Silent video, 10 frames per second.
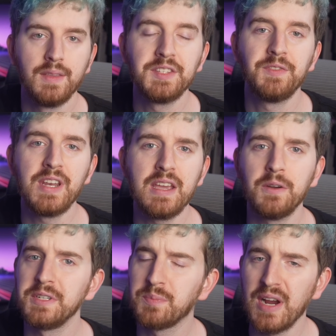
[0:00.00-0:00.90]
This
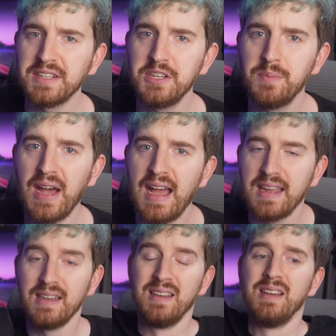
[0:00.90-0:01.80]
video is brought to you
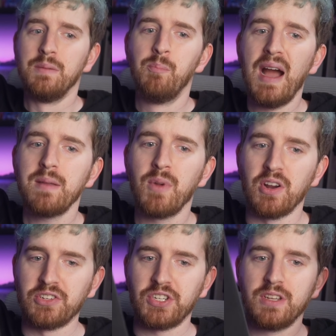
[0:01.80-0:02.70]
by my
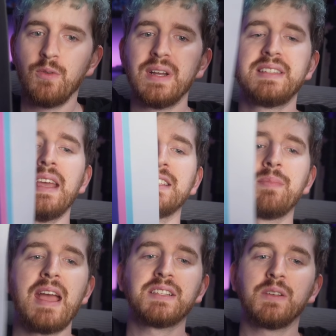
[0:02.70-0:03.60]
merch. You want desk
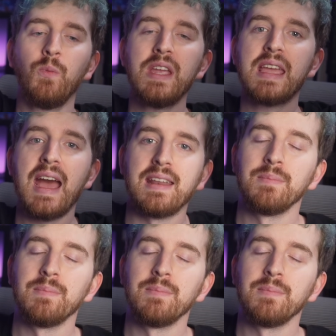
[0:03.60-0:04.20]
mats? We got